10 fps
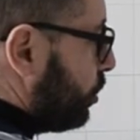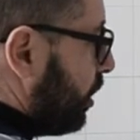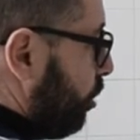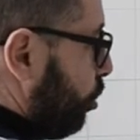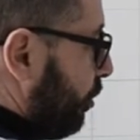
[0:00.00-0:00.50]

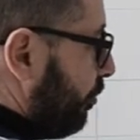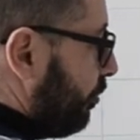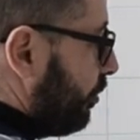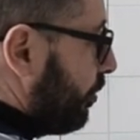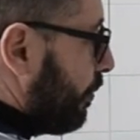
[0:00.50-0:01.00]
rub off
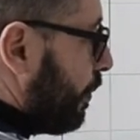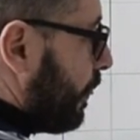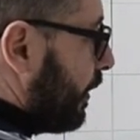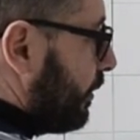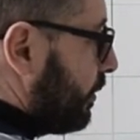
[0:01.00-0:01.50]

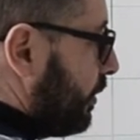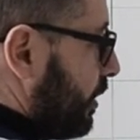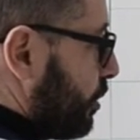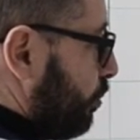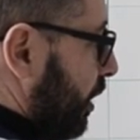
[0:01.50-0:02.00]

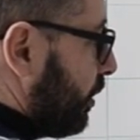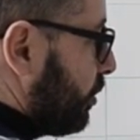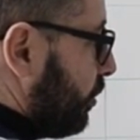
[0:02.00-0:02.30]
this part